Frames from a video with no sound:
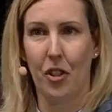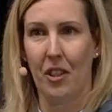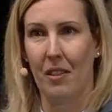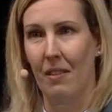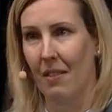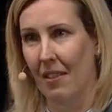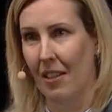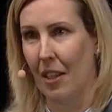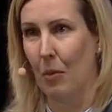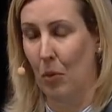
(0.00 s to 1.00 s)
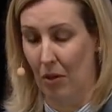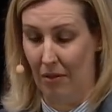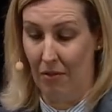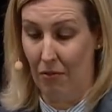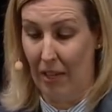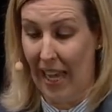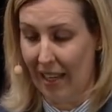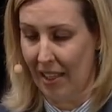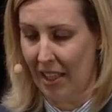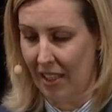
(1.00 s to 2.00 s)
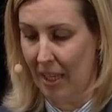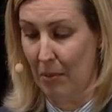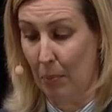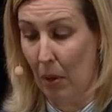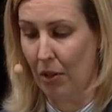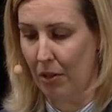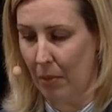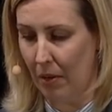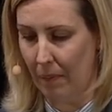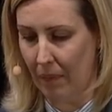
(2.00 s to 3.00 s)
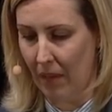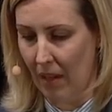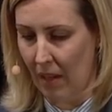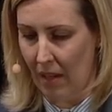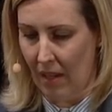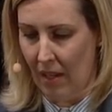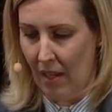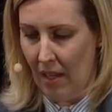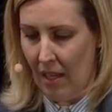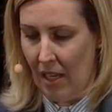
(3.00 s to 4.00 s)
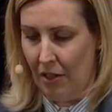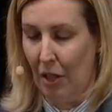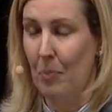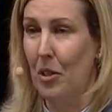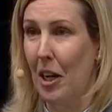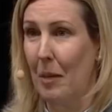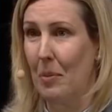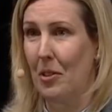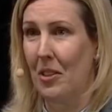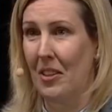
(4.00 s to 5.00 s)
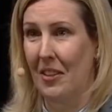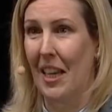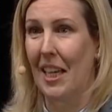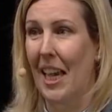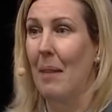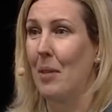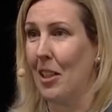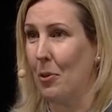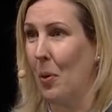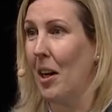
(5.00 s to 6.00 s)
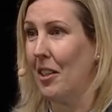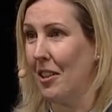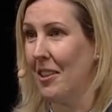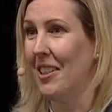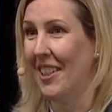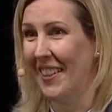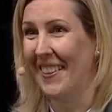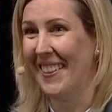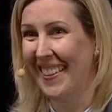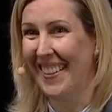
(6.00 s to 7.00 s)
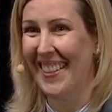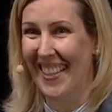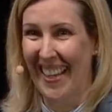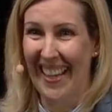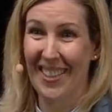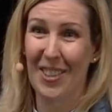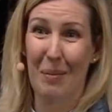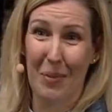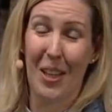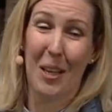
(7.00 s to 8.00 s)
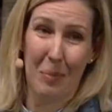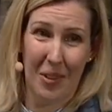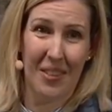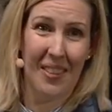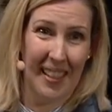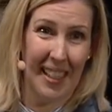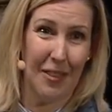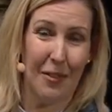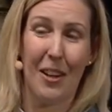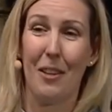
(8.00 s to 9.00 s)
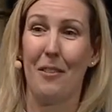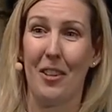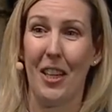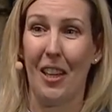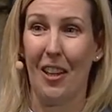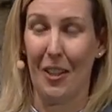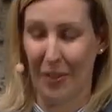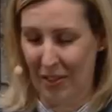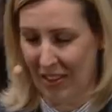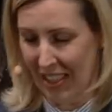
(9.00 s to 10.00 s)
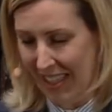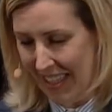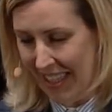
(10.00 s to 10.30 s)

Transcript: vision and what reality deems possible. Sometimes that gap gets wider, and sometimes it's very, very close.